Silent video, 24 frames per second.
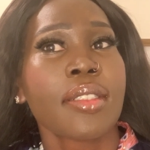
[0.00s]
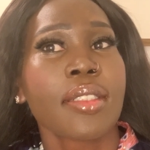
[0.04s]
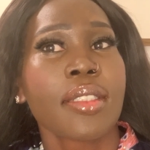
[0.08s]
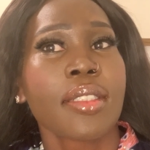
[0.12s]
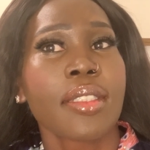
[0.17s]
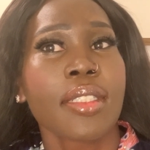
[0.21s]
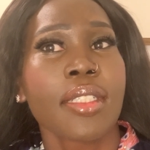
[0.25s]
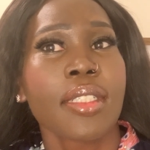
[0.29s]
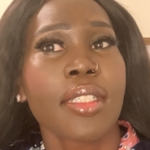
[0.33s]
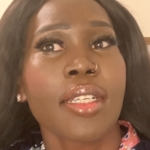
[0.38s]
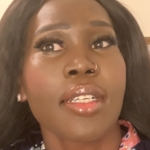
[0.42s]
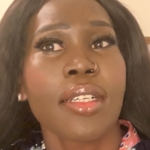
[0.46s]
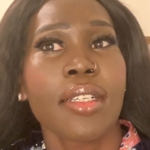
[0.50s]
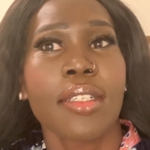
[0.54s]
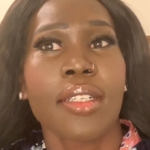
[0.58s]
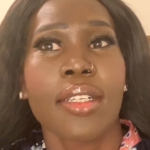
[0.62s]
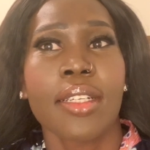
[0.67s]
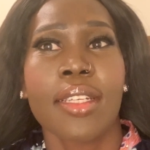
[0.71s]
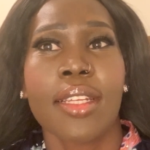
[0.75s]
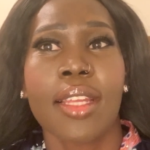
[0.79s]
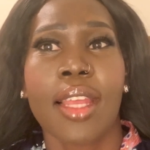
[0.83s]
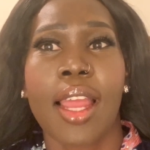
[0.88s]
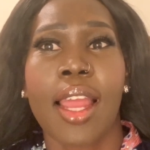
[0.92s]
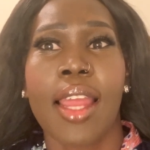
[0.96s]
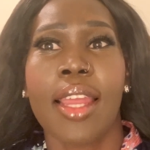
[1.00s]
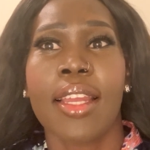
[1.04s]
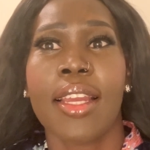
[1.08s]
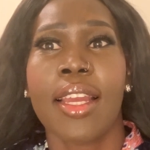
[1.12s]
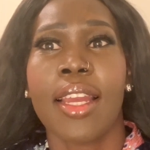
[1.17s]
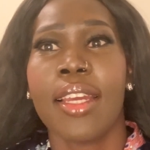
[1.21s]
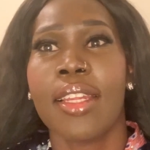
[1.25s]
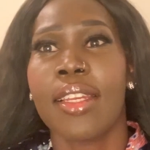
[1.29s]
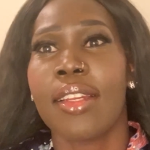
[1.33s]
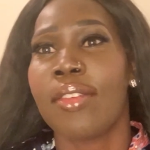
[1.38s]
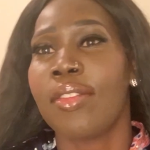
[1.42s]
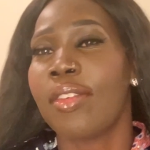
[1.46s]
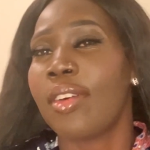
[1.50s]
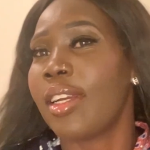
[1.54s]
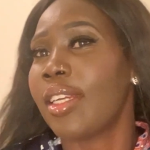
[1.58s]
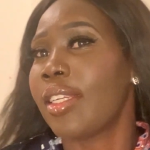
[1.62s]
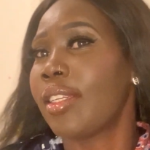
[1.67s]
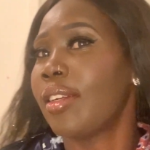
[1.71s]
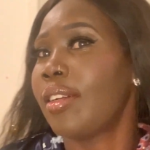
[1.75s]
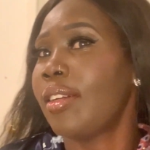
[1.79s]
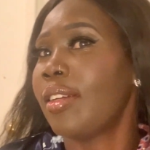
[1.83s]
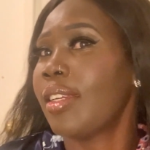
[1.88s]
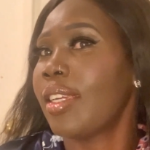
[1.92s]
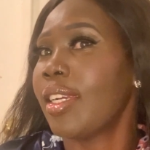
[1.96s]
Yeah, and I
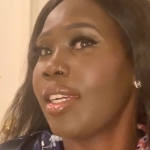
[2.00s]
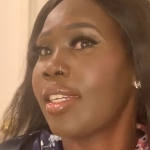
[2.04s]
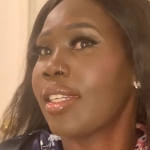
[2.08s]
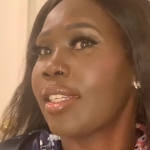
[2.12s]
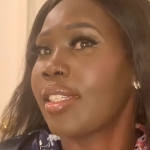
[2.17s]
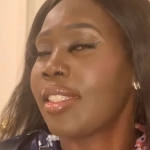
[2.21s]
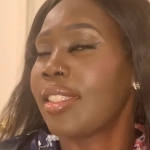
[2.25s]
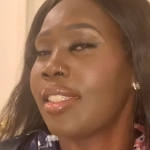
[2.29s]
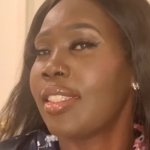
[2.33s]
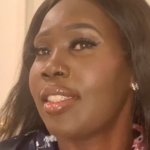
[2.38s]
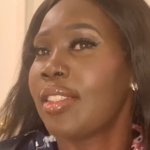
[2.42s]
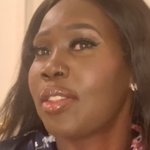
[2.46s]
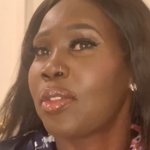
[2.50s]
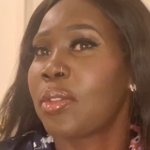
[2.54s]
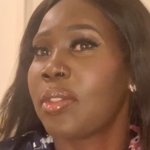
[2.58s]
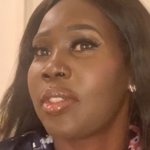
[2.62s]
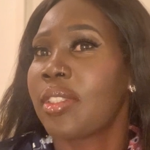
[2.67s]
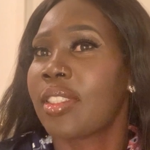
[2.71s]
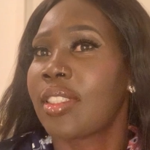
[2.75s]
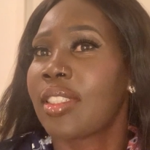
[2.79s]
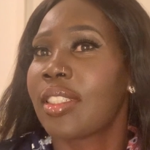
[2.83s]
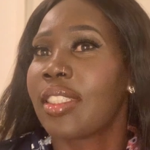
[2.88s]
don't like it, this one.